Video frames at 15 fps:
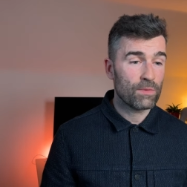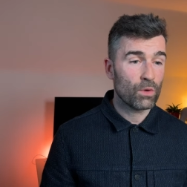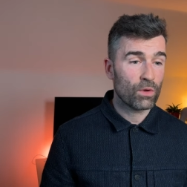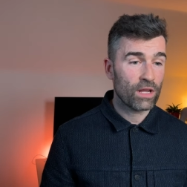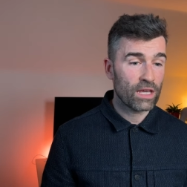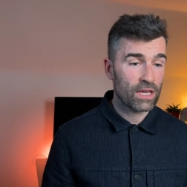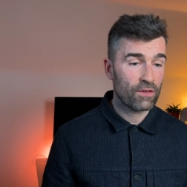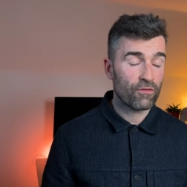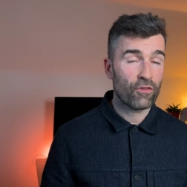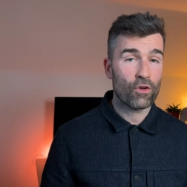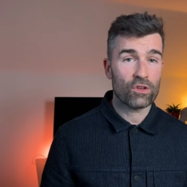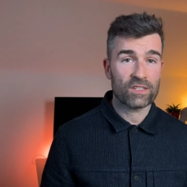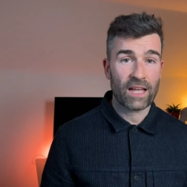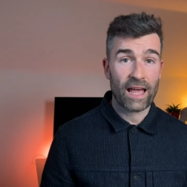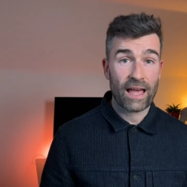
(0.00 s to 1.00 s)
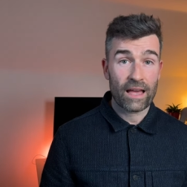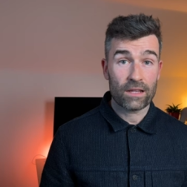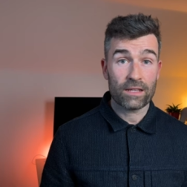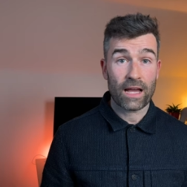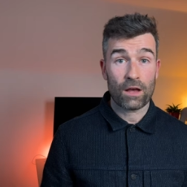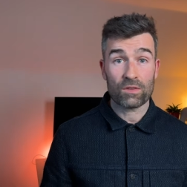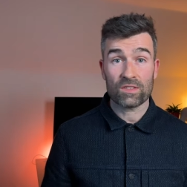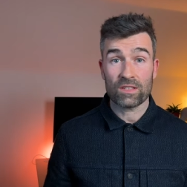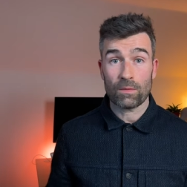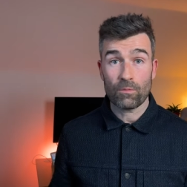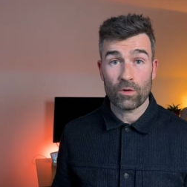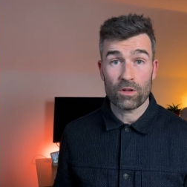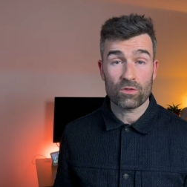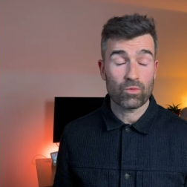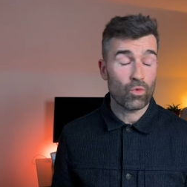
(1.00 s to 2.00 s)
You want to hear firsthand how
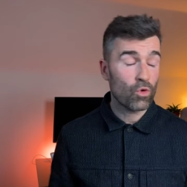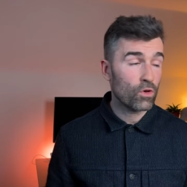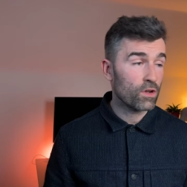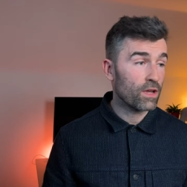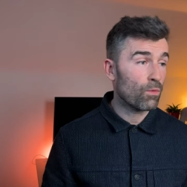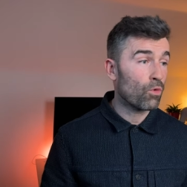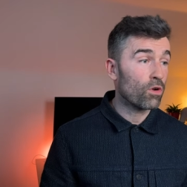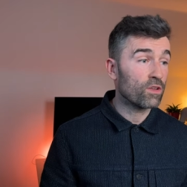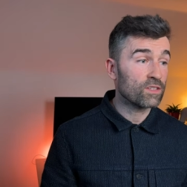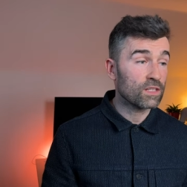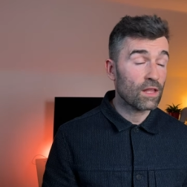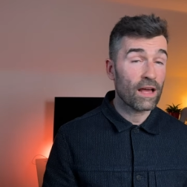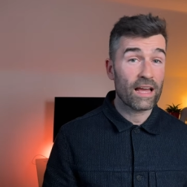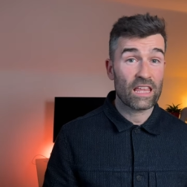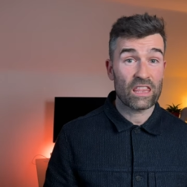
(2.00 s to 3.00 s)
someone has worn it, what it's like,